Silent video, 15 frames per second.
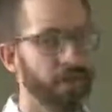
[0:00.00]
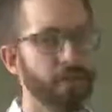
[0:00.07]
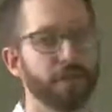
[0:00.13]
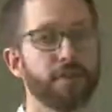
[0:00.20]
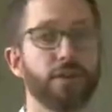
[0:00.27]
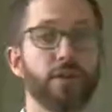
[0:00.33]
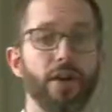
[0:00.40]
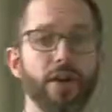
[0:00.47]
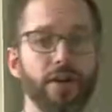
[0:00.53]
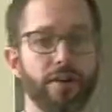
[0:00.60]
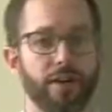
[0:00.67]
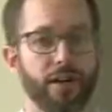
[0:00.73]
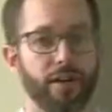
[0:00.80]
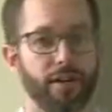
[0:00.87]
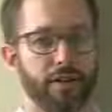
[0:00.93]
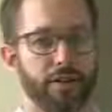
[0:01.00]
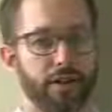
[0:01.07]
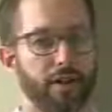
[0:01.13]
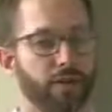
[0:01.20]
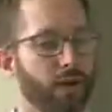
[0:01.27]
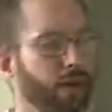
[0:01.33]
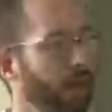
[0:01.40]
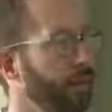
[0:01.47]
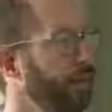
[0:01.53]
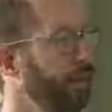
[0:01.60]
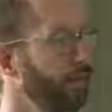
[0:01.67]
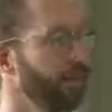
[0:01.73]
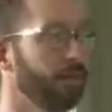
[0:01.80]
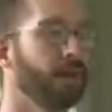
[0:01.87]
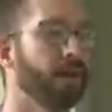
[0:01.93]
we face a greater challenge, right? Why?
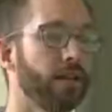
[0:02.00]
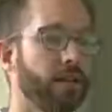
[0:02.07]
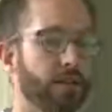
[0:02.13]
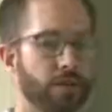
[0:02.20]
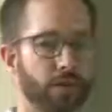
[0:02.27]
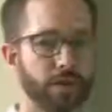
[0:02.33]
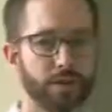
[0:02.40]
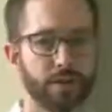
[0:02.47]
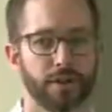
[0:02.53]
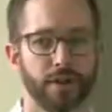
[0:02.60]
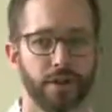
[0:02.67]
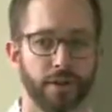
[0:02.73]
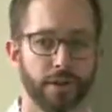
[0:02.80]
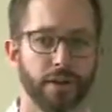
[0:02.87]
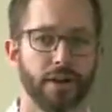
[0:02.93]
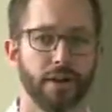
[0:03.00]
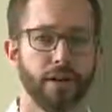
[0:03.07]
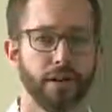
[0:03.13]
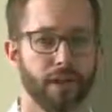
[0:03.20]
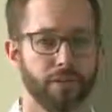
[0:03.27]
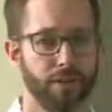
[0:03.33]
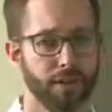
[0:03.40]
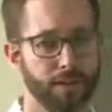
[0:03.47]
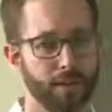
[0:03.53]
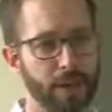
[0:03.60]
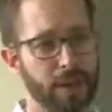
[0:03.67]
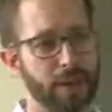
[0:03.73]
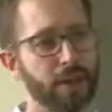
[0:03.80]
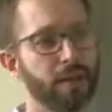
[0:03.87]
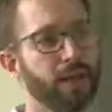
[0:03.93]
Because the source code of this
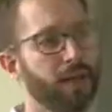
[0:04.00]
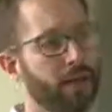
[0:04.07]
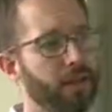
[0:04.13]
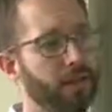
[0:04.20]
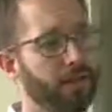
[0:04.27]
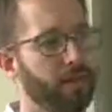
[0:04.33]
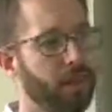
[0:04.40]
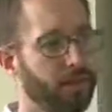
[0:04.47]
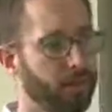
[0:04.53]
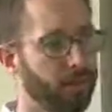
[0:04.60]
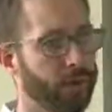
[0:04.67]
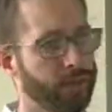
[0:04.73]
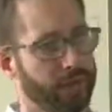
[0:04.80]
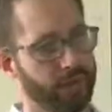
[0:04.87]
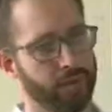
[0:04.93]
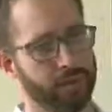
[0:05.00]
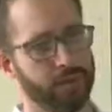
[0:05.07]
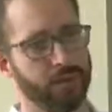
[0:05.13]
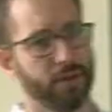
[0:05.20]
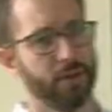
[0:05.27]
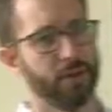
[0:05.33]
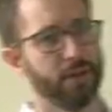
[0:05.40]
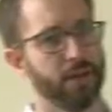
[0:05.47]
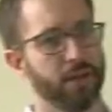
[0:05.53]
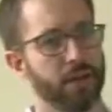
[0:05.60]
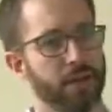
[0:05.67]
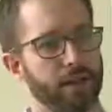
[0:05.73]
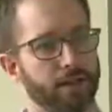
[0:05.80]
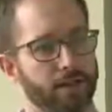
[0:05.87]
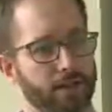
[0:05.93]
page is about twenty times longer than
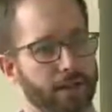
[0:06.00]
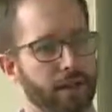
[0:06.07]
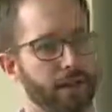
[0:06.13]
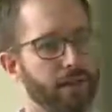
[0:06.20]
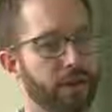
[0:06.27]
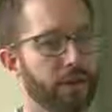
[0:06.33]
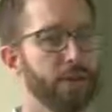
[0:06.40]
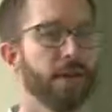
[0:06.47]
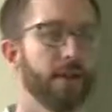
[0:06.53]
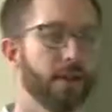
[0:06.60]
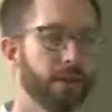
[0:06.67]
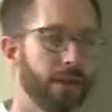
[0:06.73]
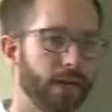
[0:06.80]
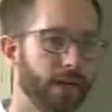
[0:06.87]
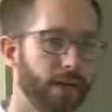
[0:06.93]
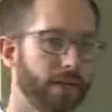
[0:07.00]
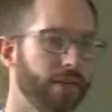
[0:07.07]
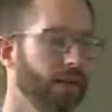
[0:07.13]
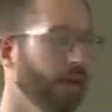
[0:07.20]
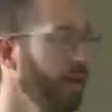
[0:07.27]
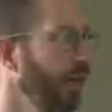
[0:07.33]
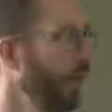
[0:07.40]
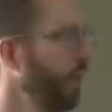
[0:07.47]
it is for that Wikipedia page.